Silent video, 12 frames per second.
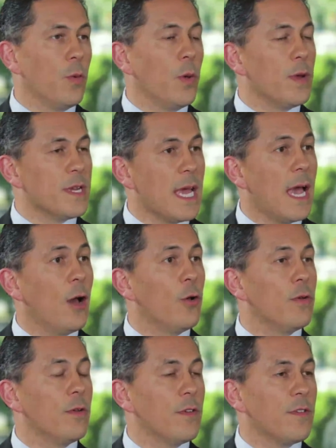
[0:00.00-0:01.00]
We went
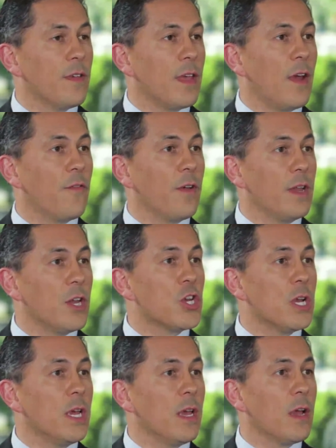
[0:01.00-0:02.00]
down to South Africa
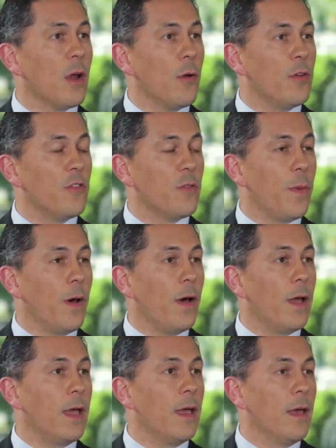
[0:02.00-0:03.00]
initially encouraged
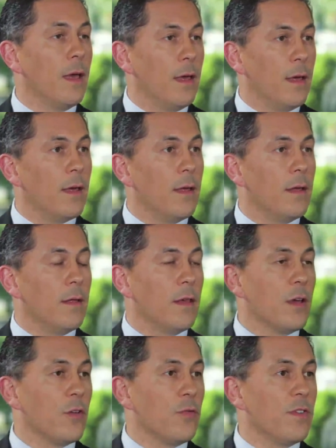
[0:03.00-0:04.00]
by the
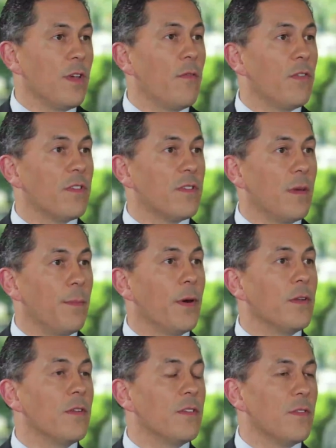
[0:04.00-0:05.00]
country's obvious
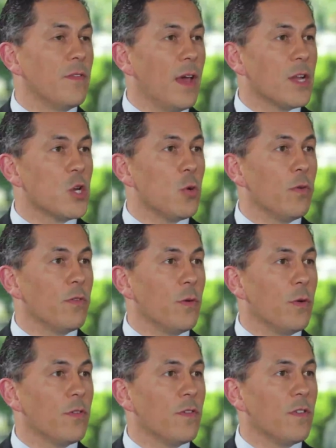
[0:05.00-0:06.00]
abundance of natural
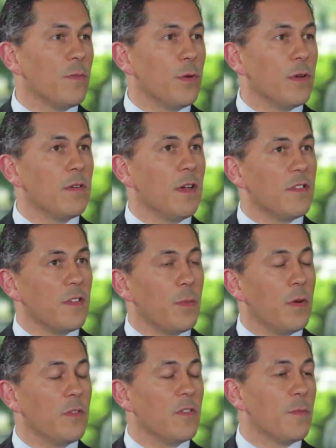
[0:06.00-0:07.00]
resources, but I
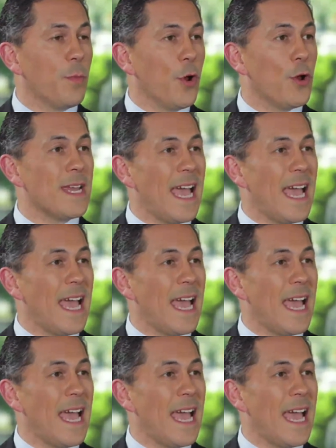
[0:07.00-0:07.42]
suppose spurred